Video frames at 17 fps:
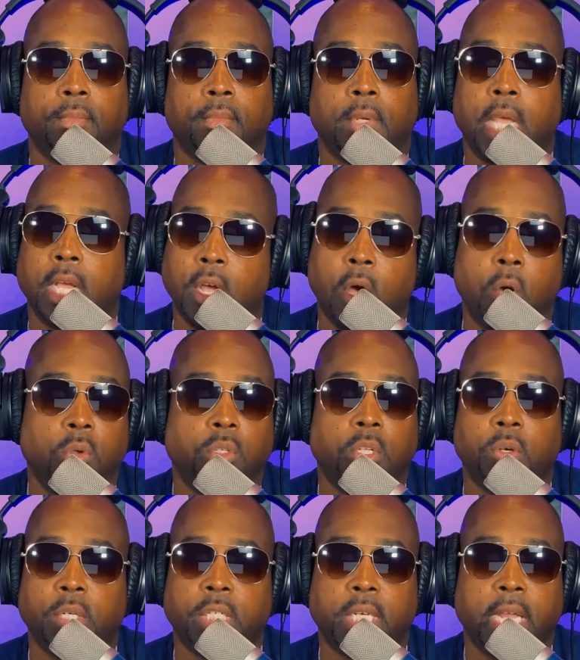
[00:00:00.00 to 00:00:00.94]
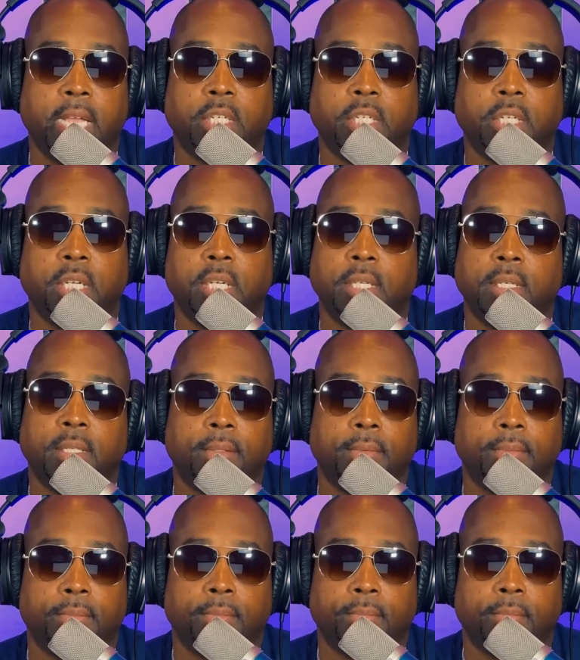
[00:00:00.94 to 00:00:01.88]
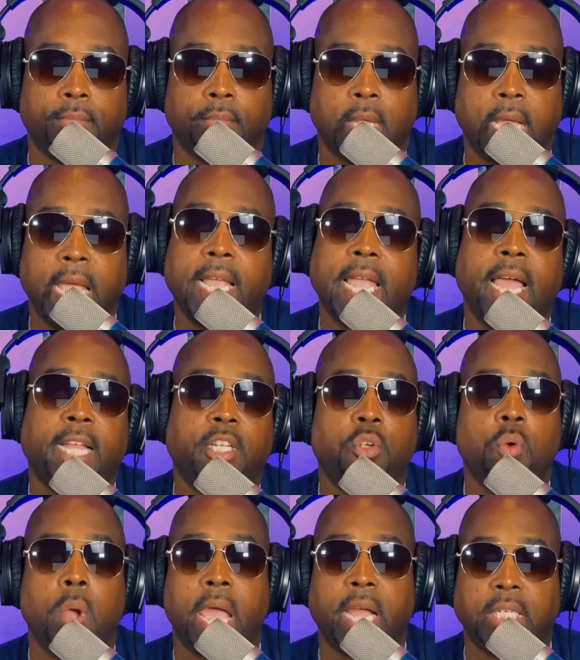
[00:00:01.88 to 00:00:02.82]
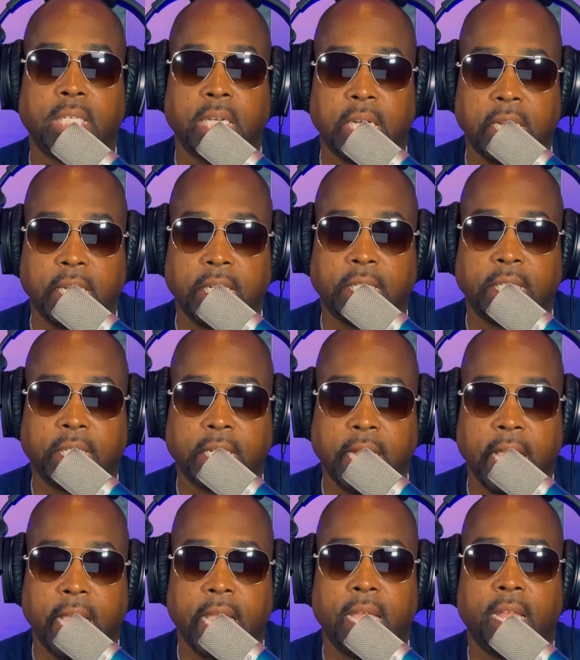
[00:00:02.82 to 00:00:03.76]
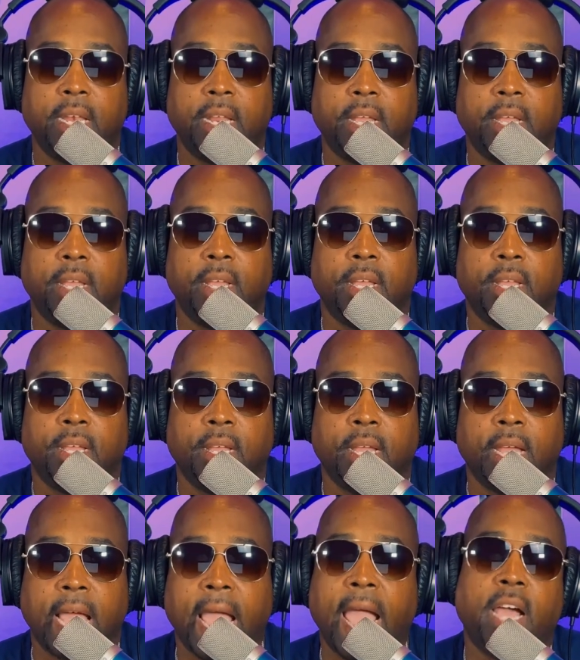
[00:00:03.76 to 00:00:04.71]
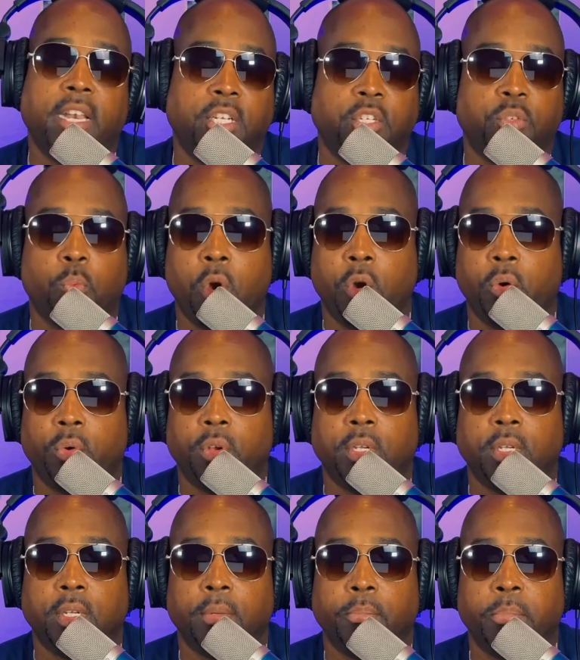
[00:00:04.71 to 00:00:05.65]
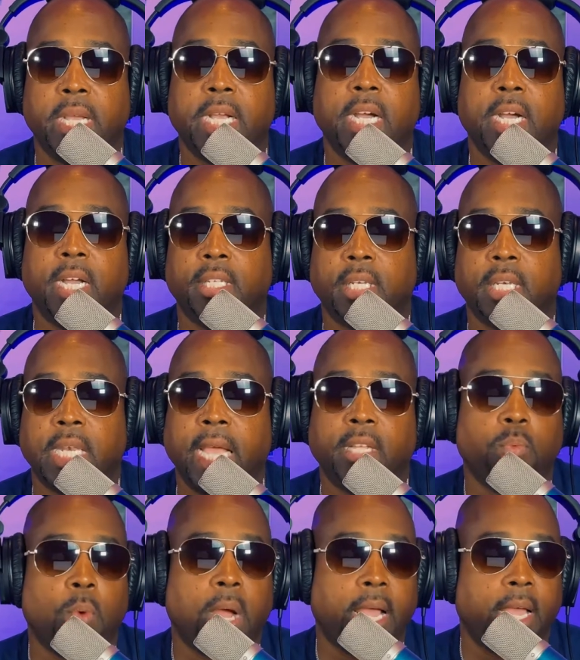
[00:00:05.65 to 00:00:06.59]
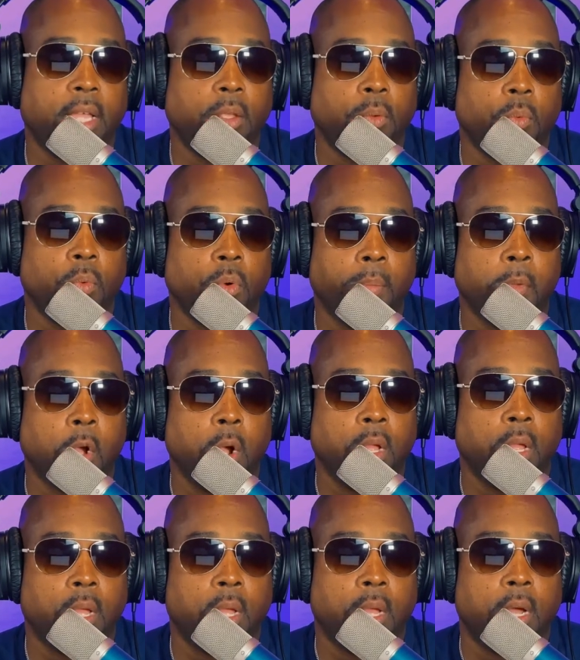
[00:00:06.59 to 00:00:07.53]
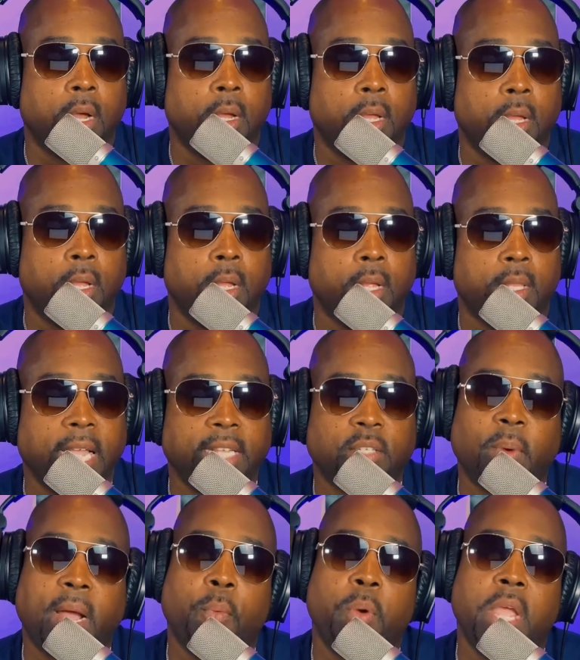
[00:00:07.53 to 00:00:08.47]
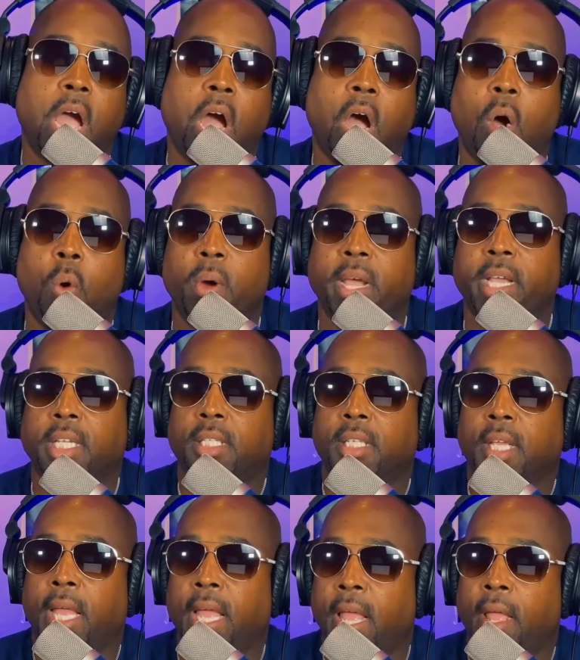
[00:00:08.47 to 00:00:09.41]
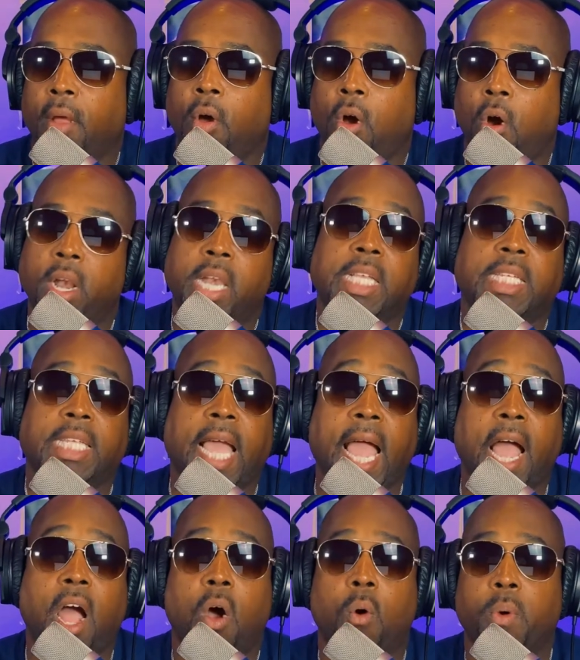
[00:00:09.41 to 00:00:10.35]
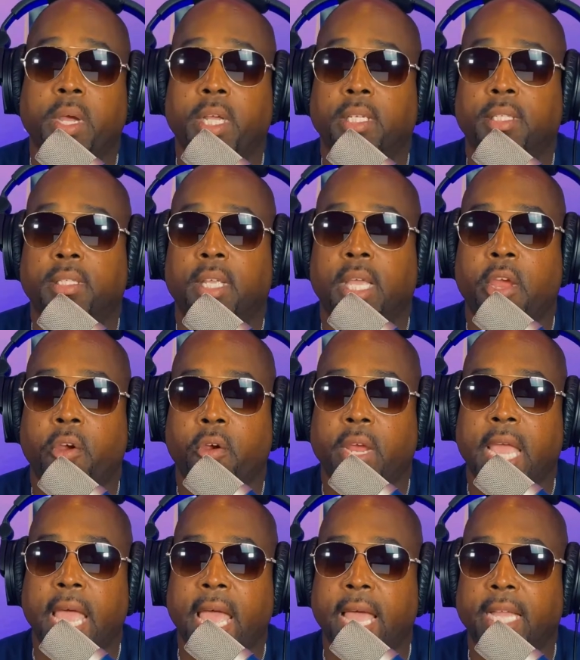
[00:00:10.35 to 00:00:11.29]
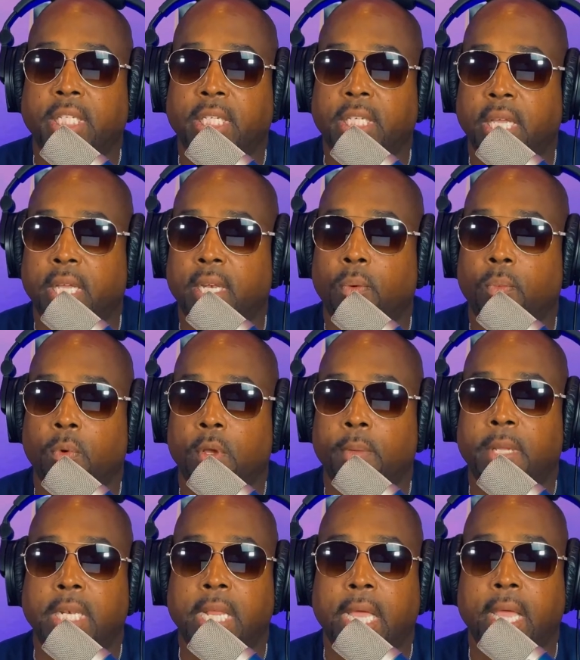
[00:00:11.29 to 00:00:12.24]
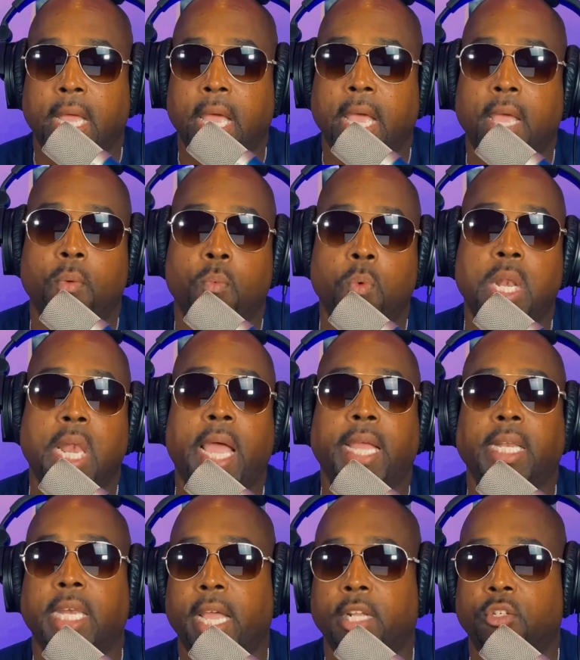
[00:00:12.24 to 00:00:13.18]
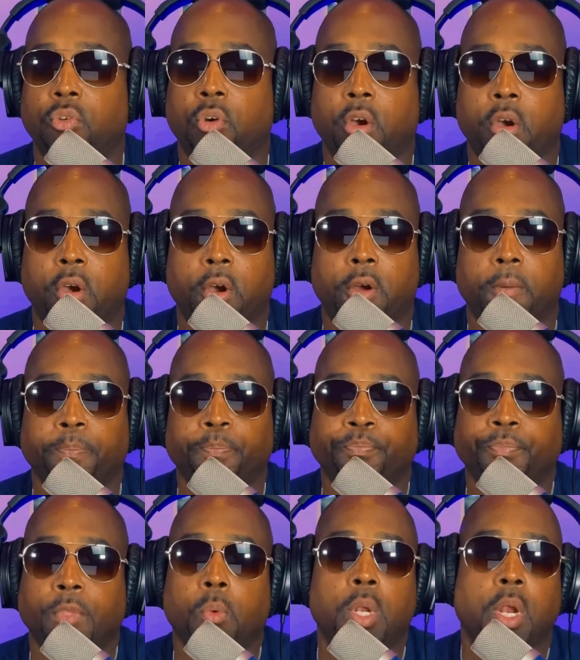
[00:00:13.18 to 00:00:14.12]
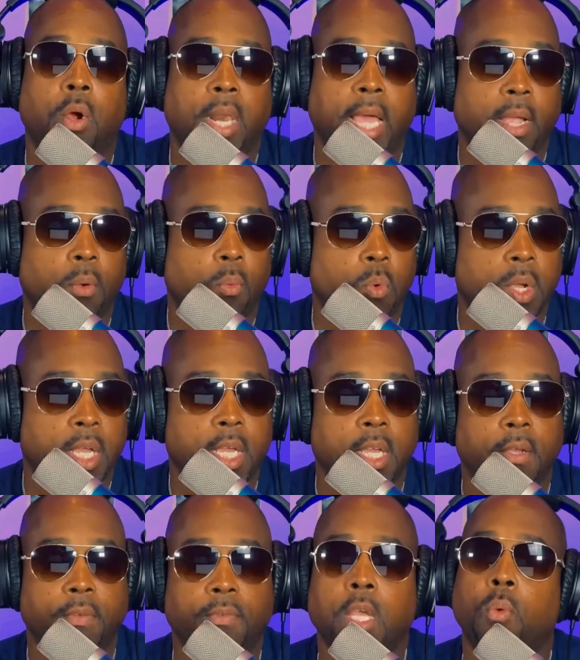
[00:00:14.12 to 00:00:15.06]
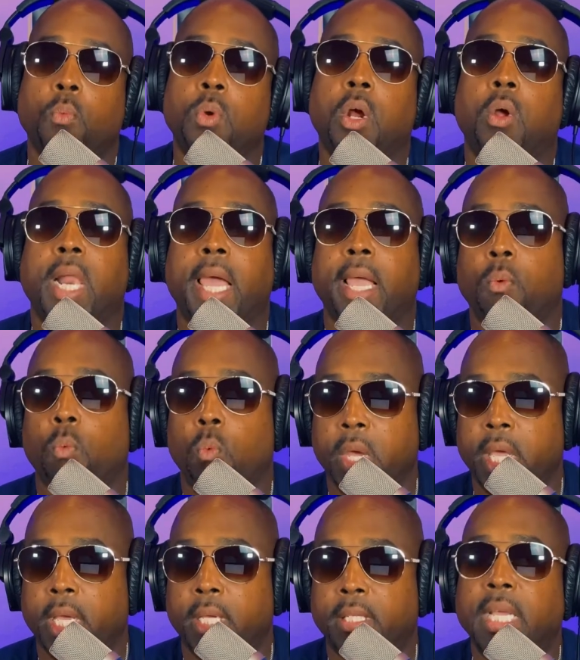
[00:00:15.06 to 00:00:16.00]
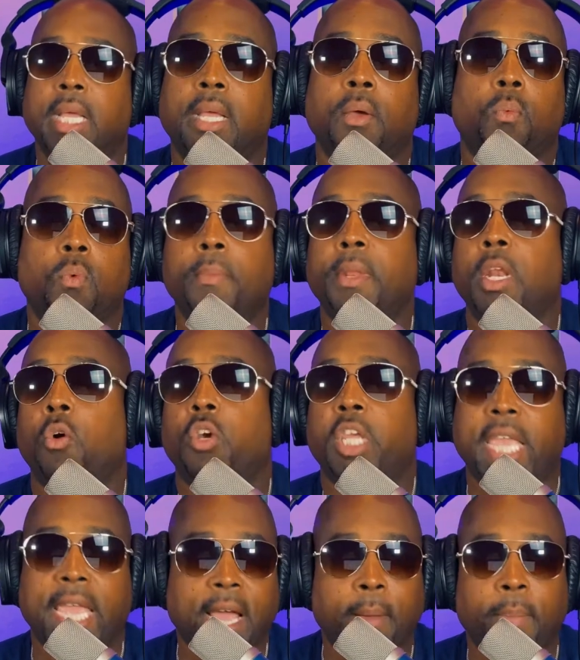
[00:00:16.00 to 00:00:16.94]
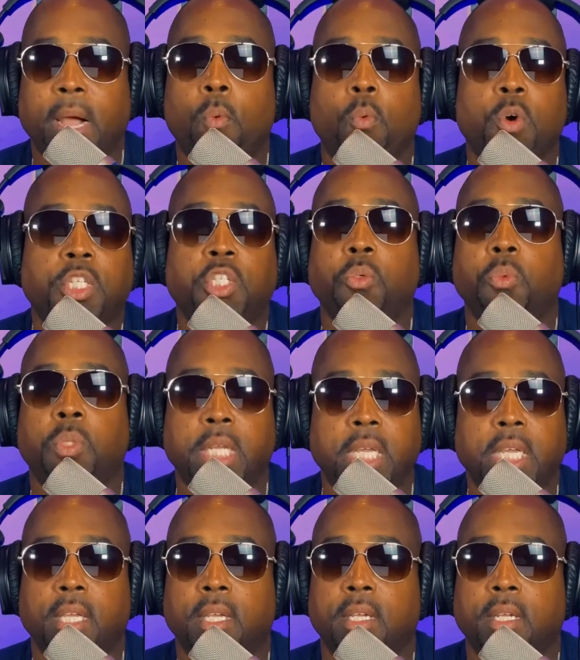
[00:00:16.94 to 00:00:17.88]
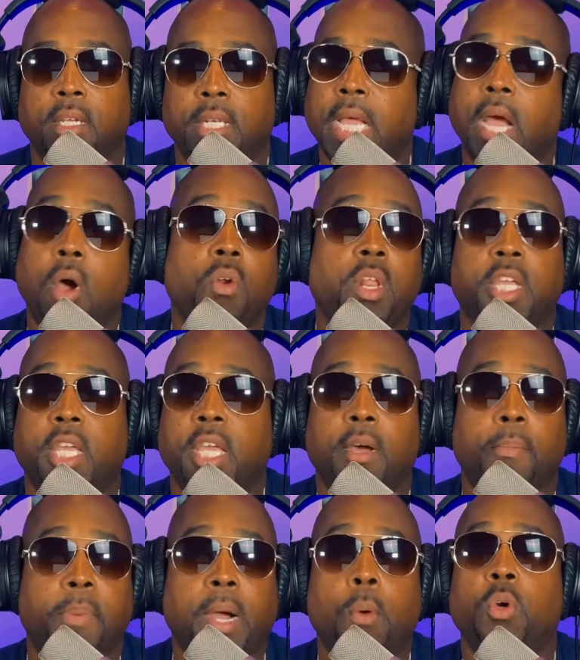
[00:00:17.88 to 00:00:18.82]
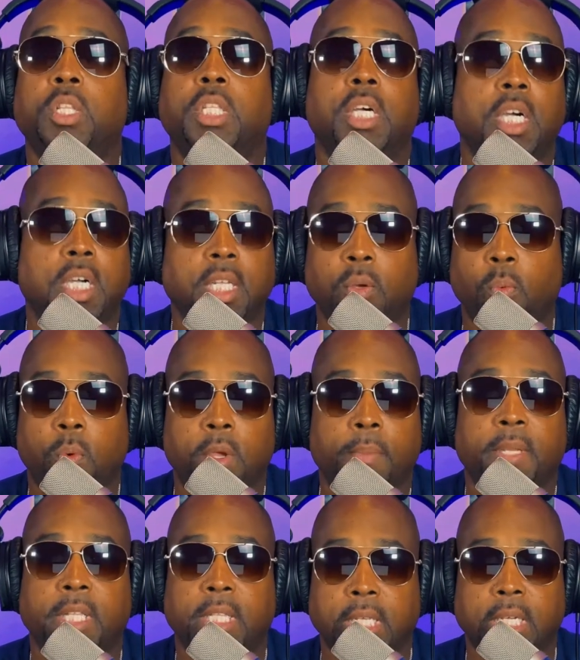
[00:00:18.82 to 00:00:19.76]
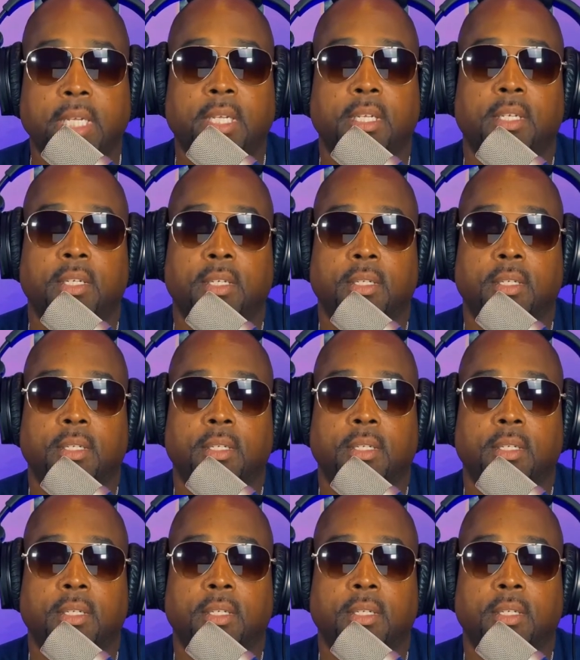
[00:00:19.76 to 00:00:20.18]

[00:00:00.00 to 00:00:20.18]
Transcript: It goes on the stat sheet. And guys, you have to understand how this works. Because that's why we always, or at least I always hear guys telling women that, hey, we like natural hair. We don't like weaves. We don't like wigs. Women don't care about what you think. They only care about what the other women think.